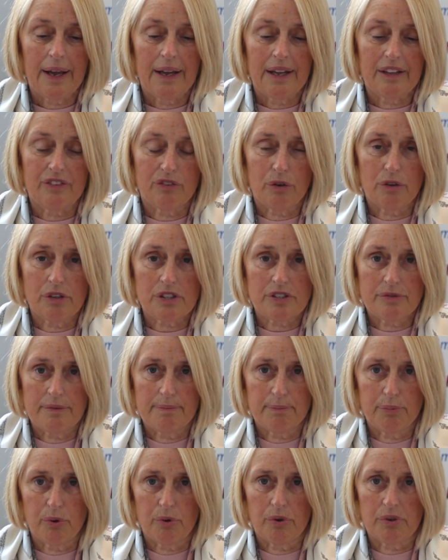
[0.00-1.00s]
It's also
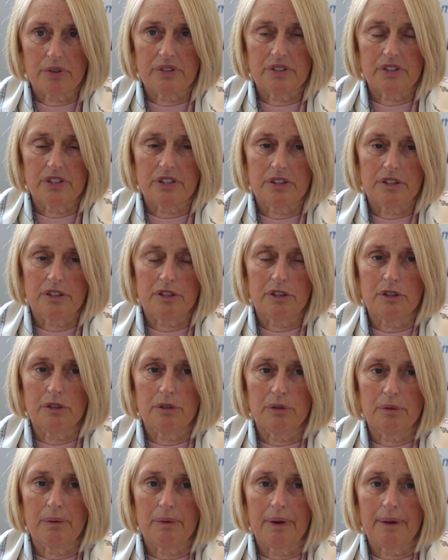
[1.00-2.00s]
important
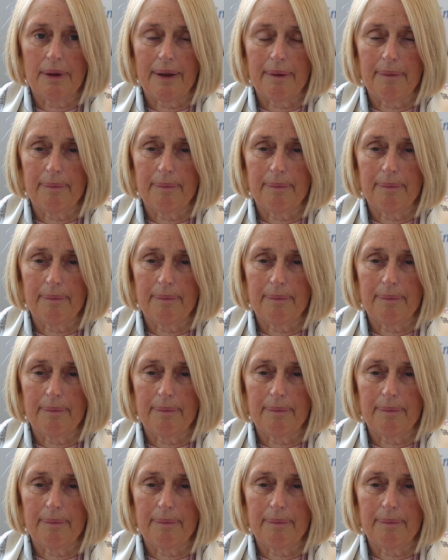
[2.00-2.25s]
to